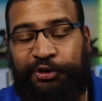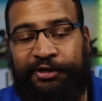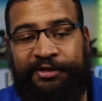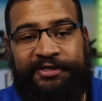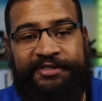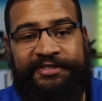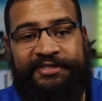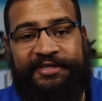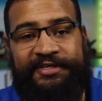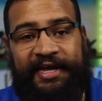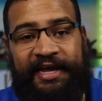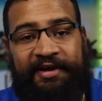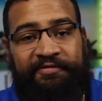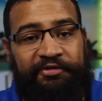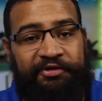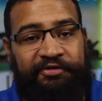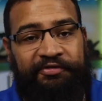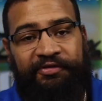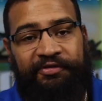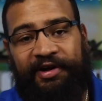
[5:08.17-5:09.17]
Join us
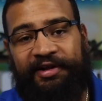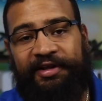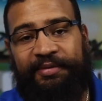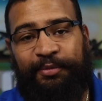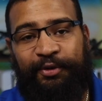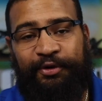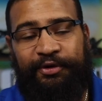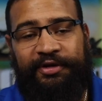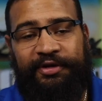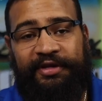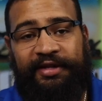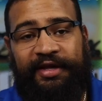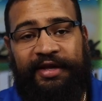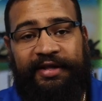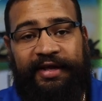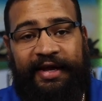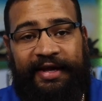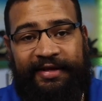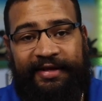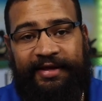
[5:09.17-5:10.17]
every Friday morning
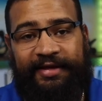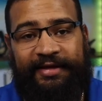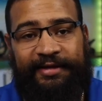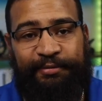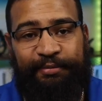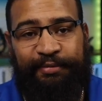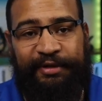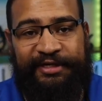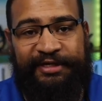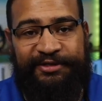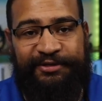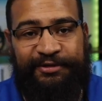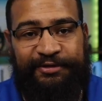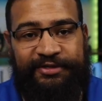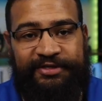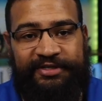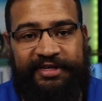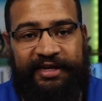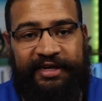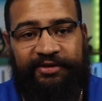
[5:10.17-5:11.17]
at 8 a.m.
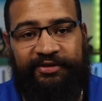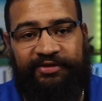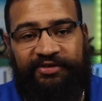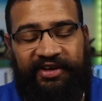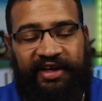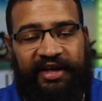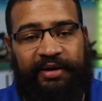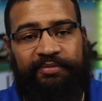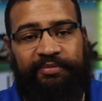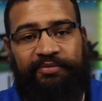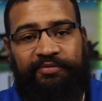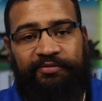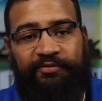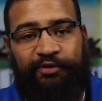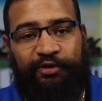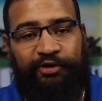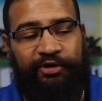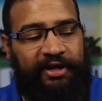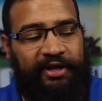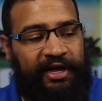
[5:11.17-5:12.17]
Eastern Standard Time
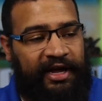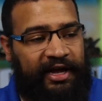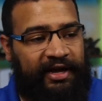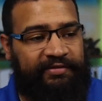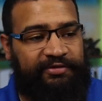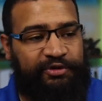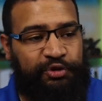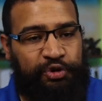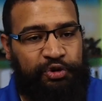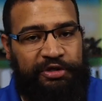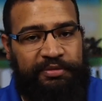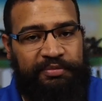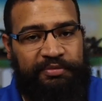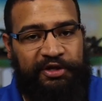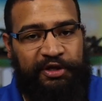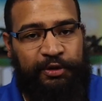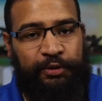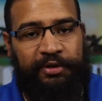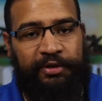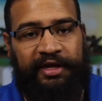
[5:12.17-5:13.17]
for a live
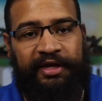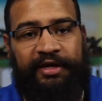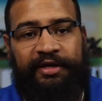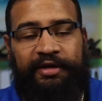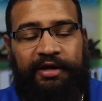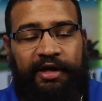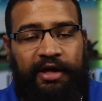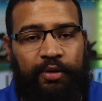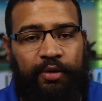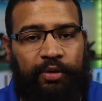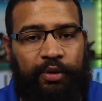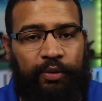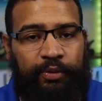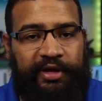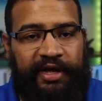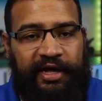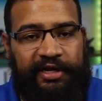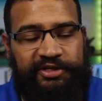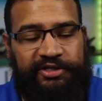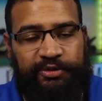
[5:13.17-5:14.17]
stream Q&A where
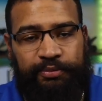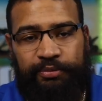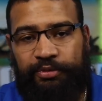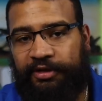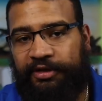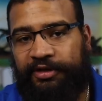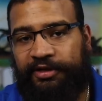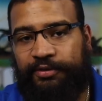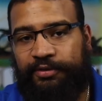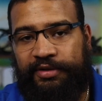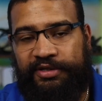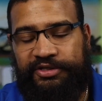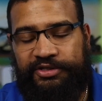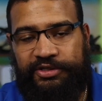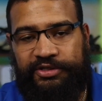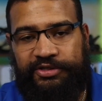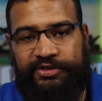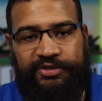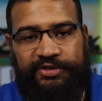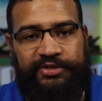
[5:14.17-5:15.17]
we answer plenty of
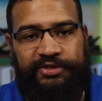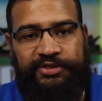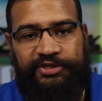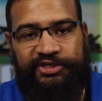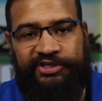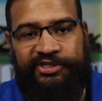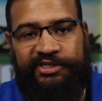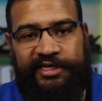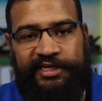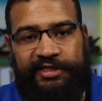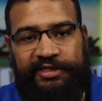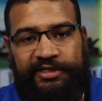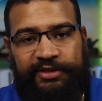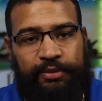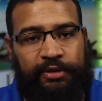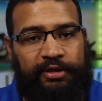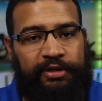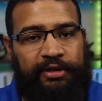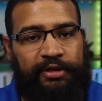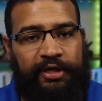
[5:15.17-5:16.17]
questions just like
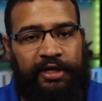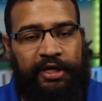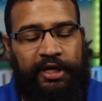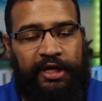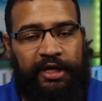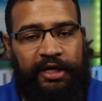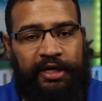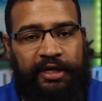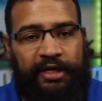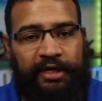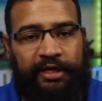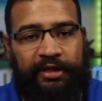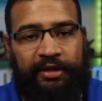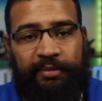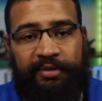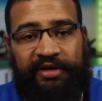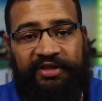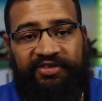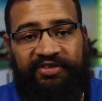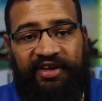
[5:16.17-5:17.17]
this one.
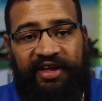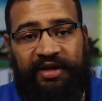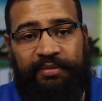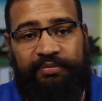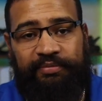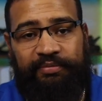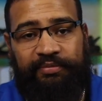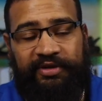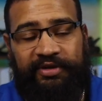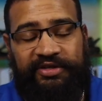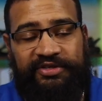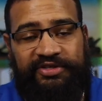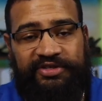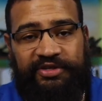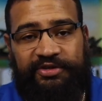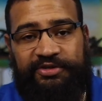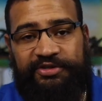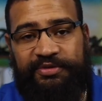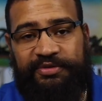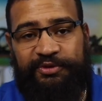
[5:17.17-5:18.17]
In the meantime,
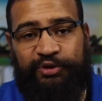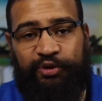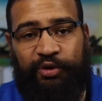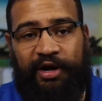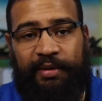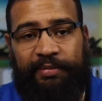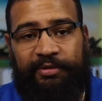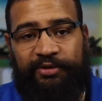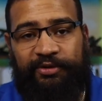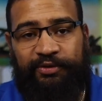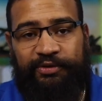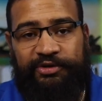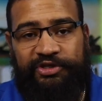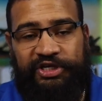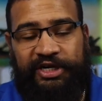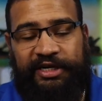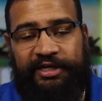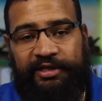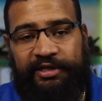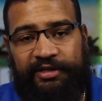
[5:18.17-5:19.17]
consider subscribing to
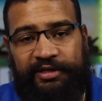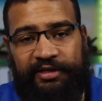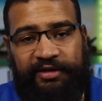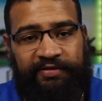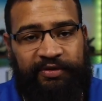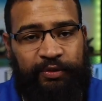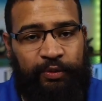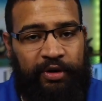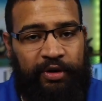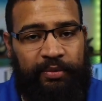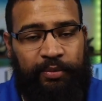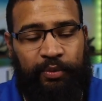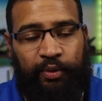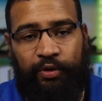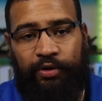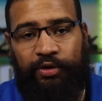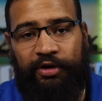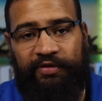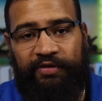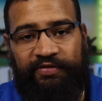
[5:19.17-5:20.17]
the channel if you want
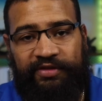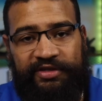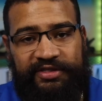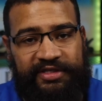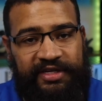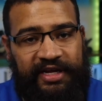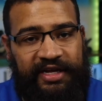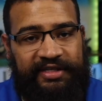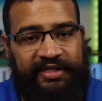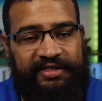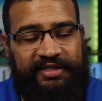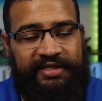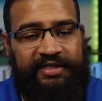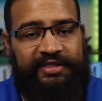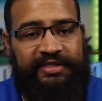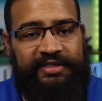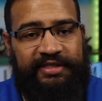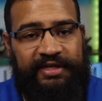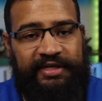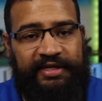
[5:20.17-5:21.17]
more of this
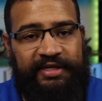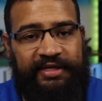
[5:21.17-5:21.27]
content.